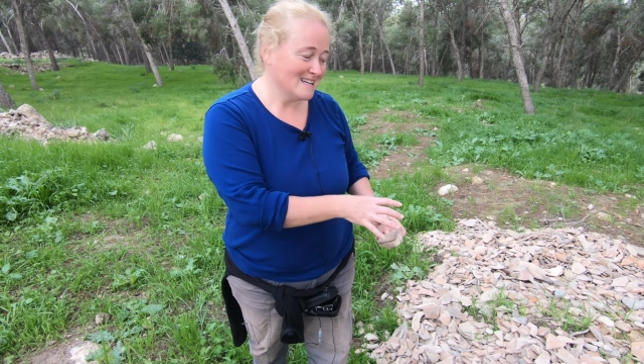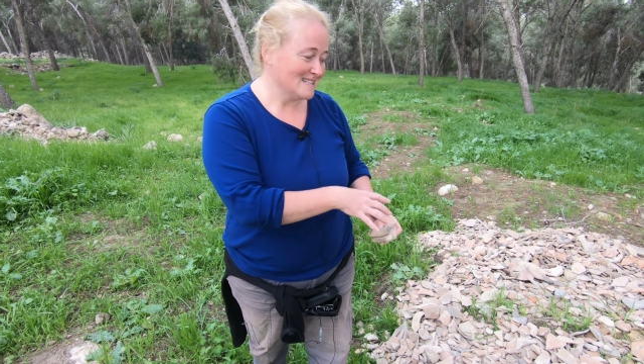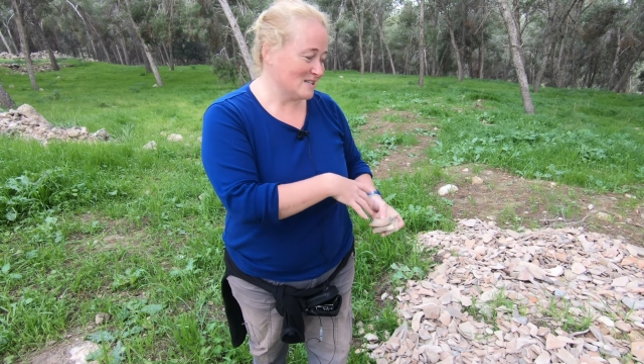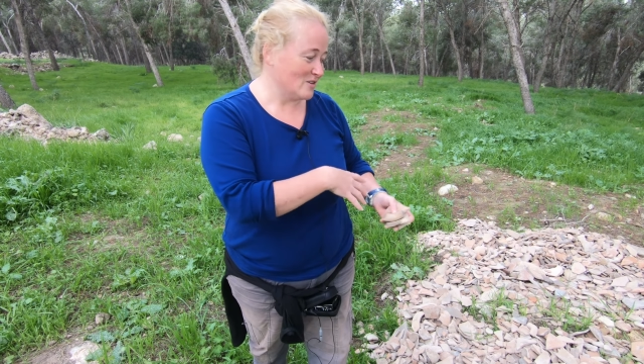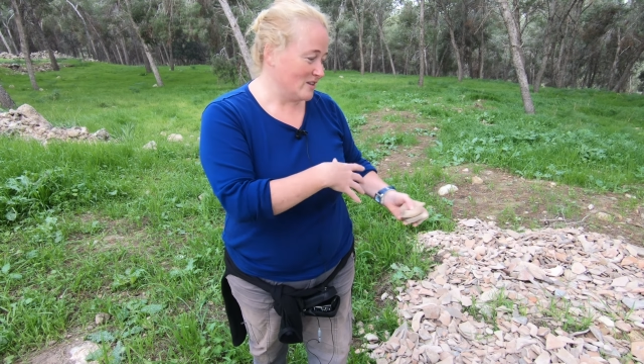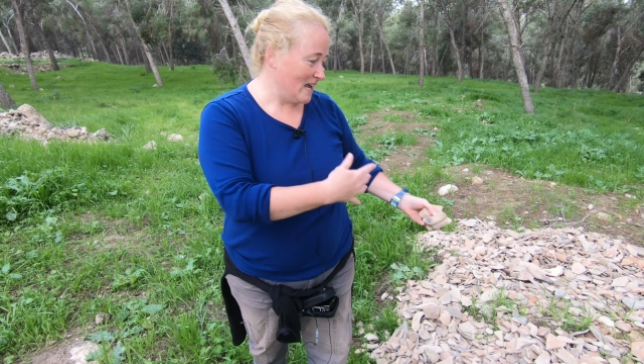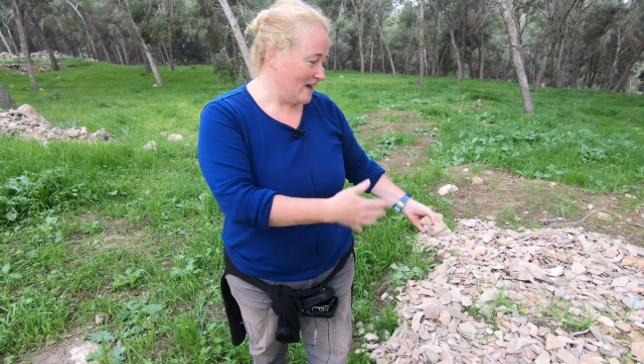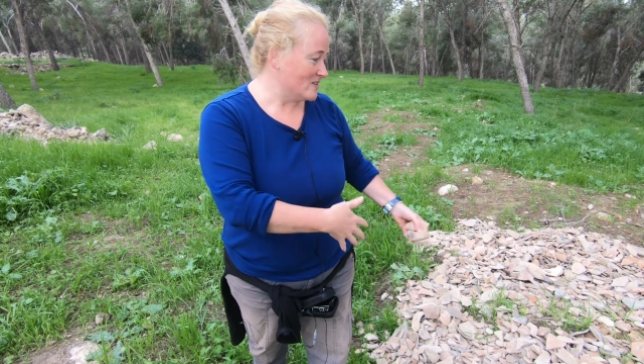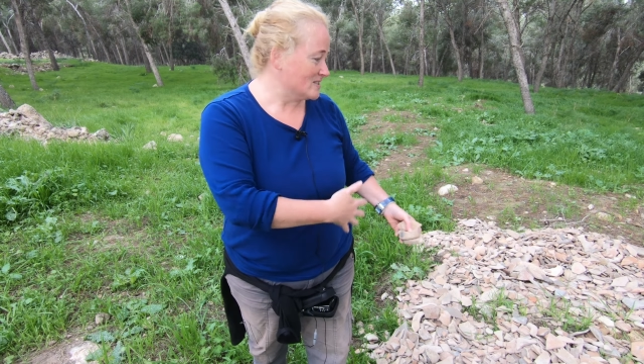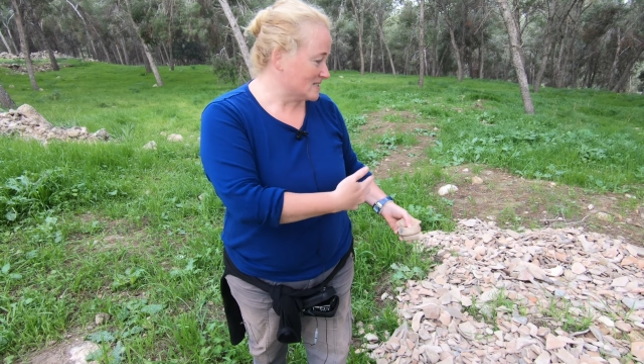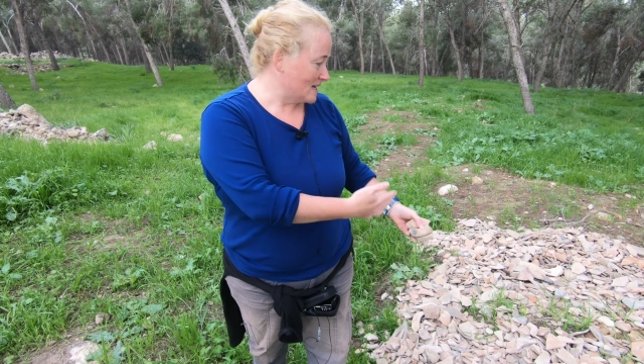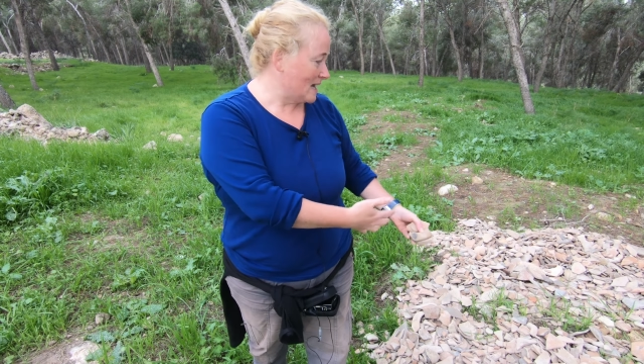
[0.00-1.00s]
so that
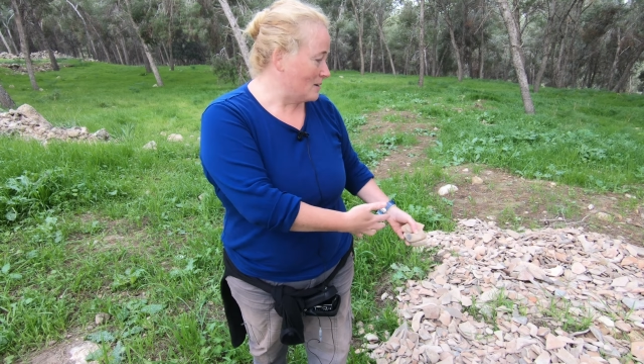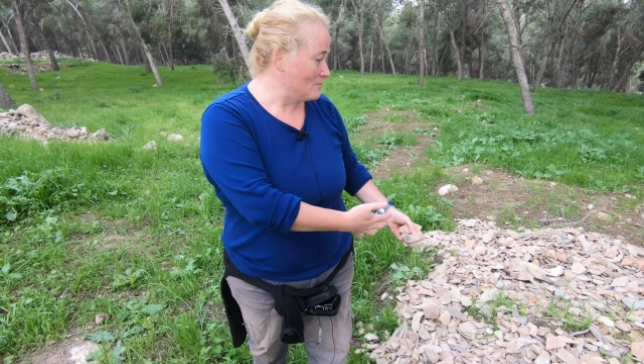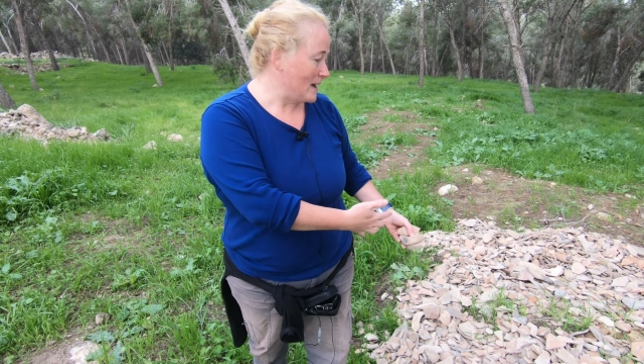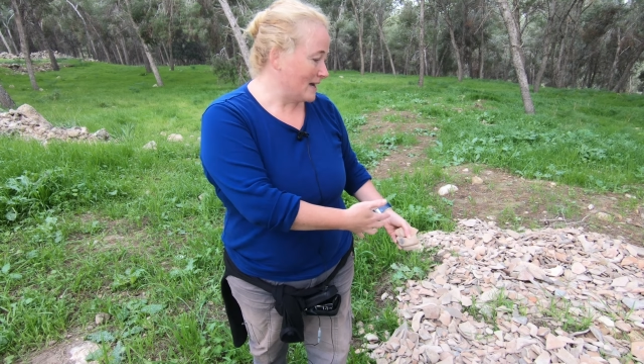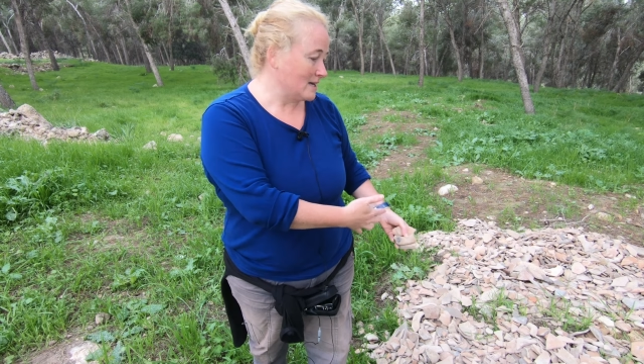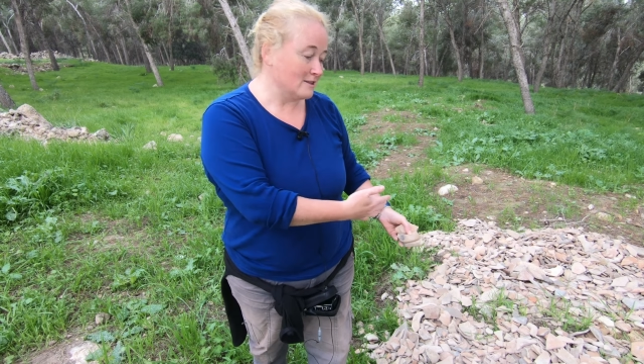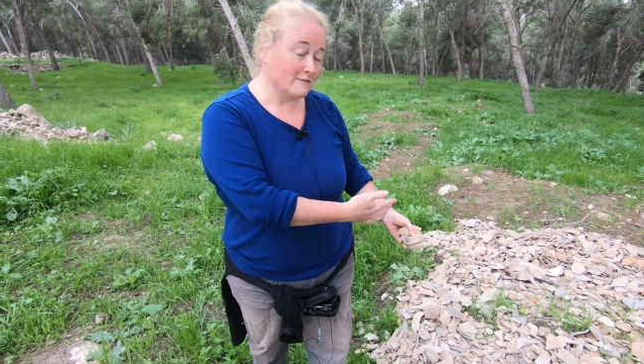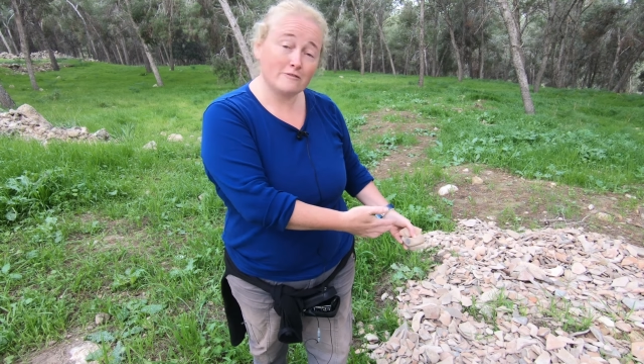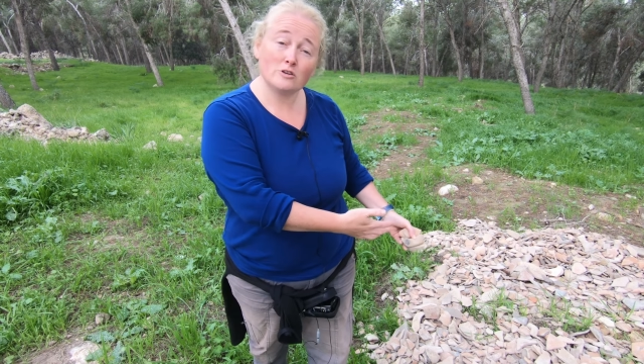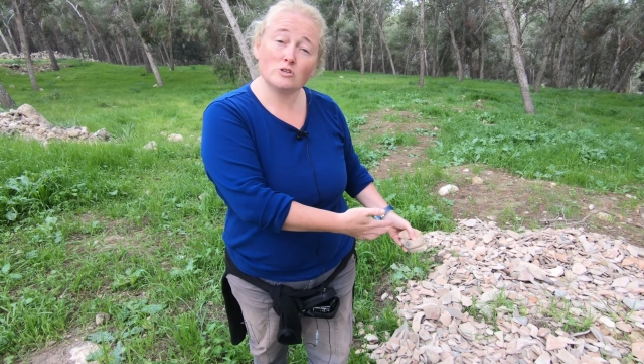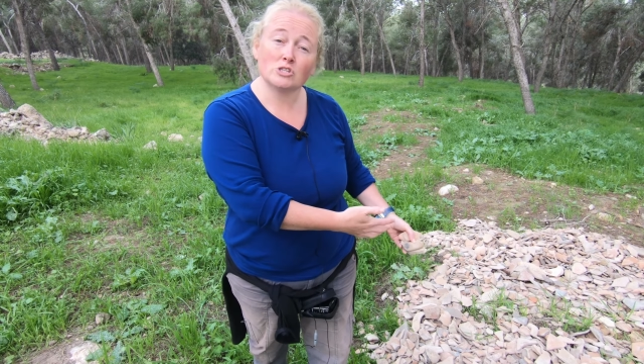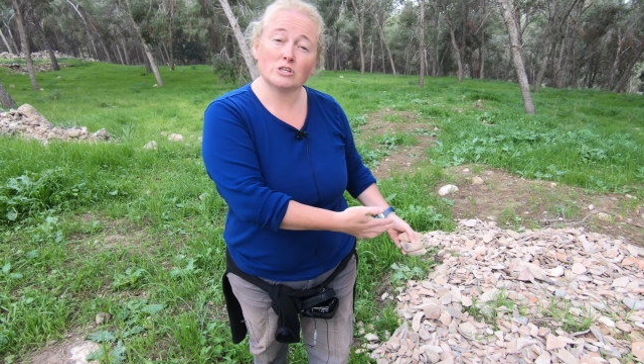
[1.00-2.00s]
others can come back in the
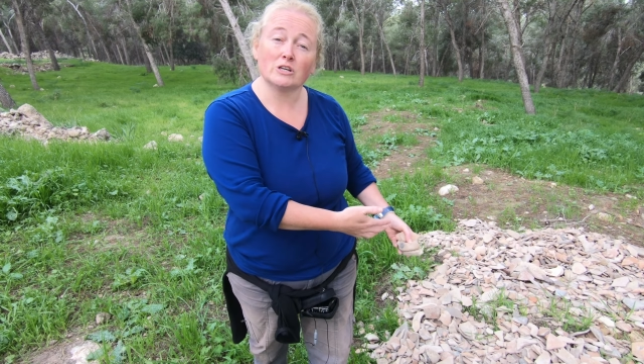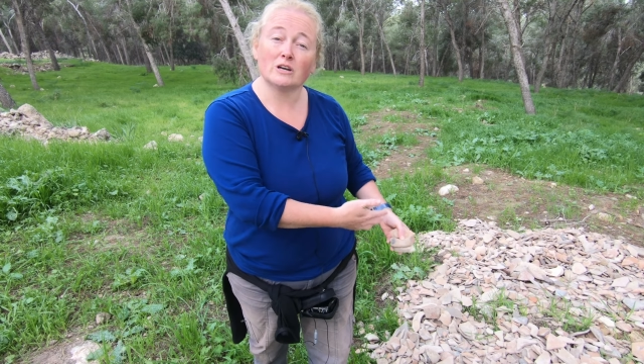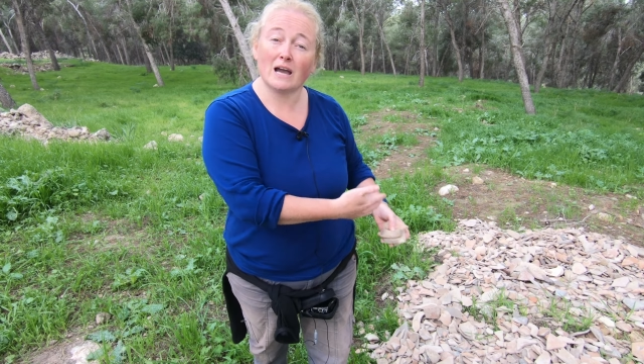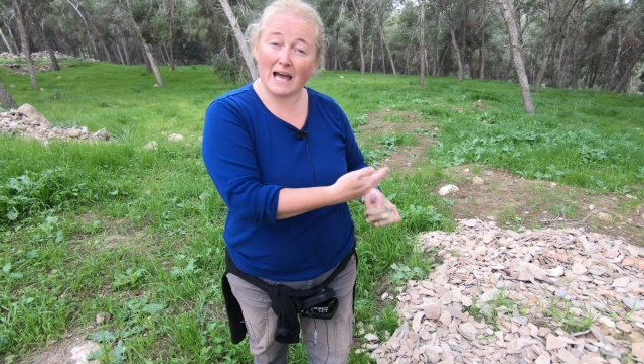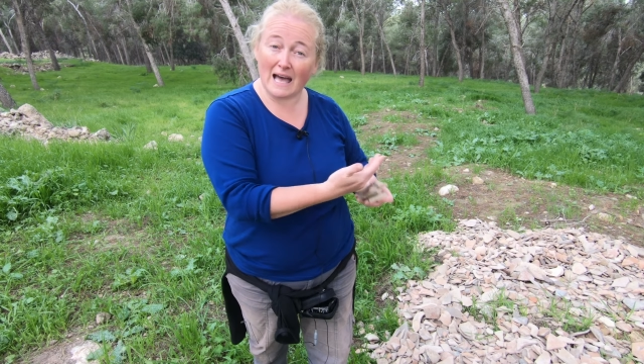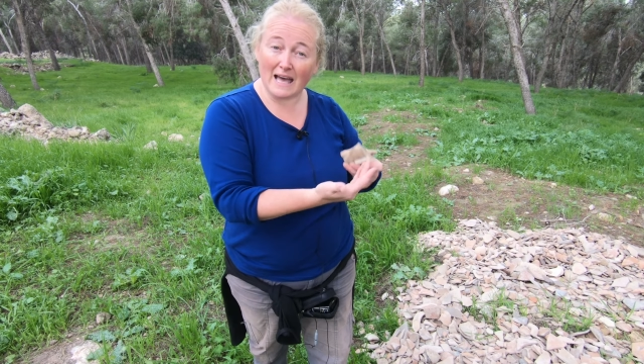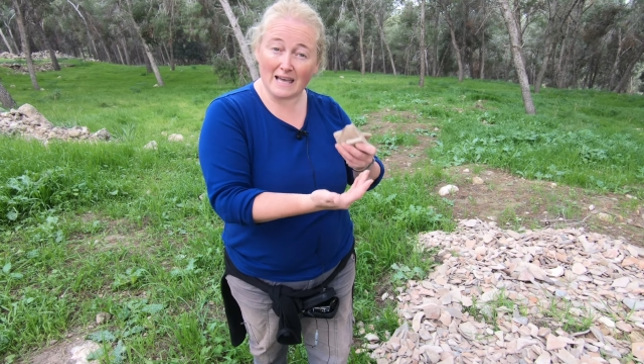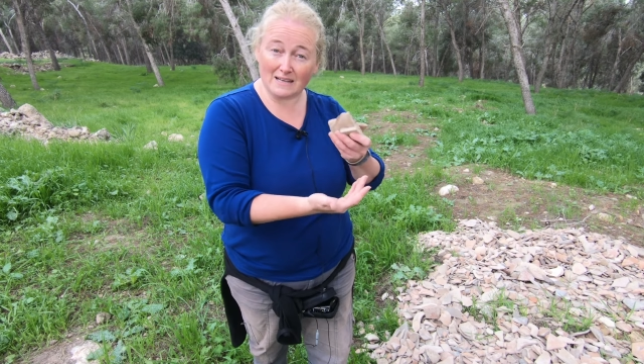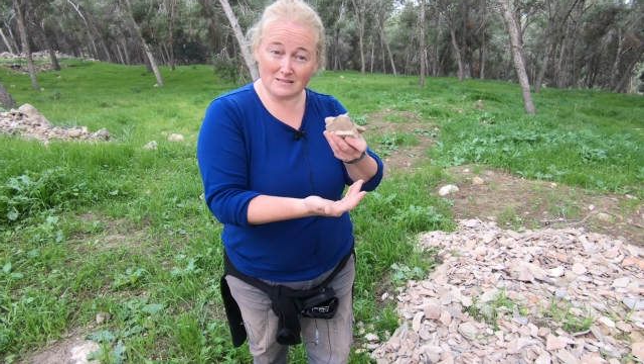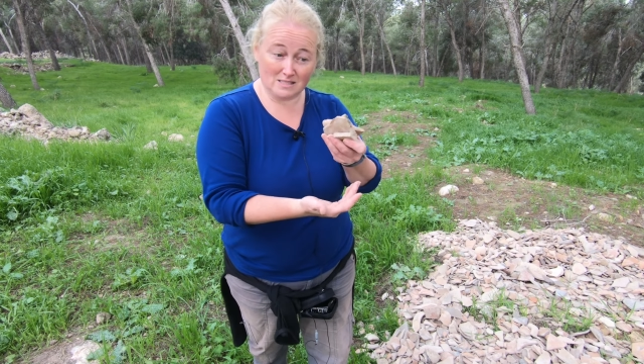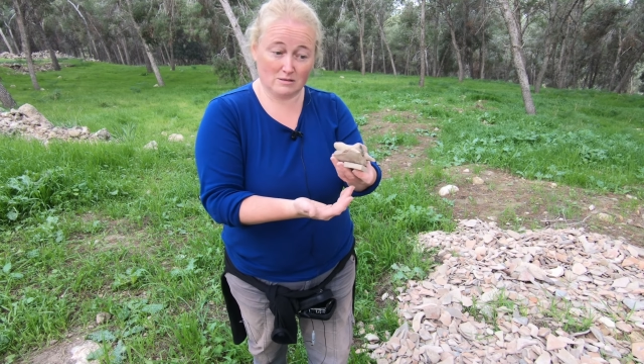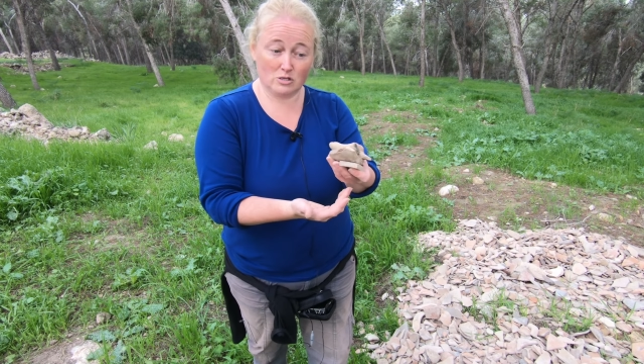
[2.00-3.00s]
future
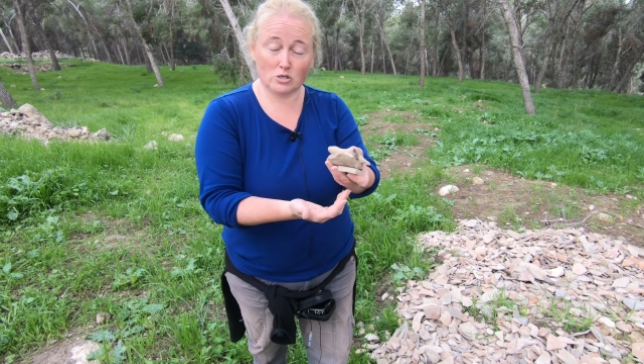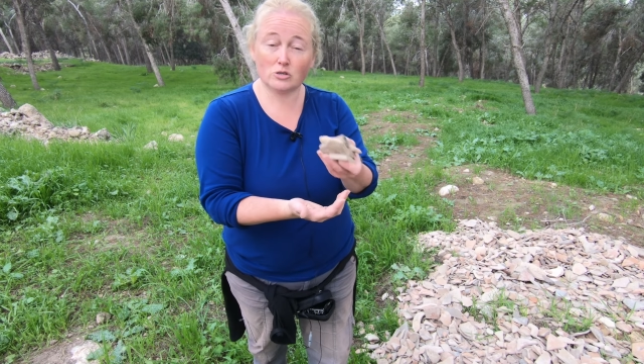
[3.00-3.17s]
and